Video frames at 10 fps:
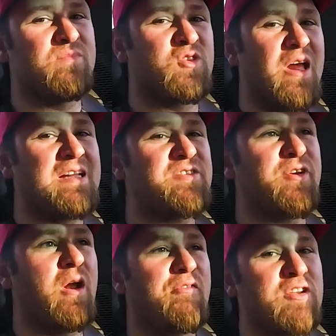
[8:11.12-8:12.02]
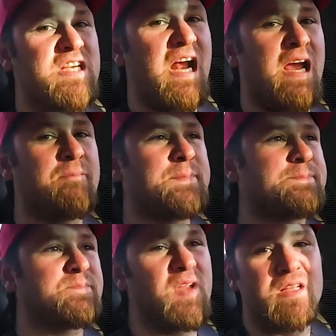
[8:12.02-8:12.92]
So that's the video for today.
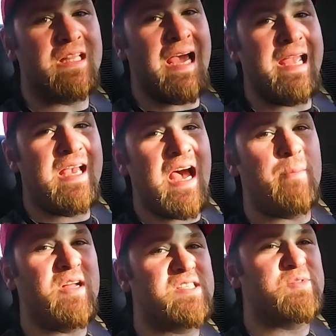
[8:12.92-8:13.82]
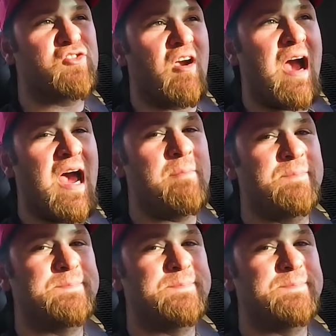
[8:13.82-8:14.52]
Like, comment, subscribe.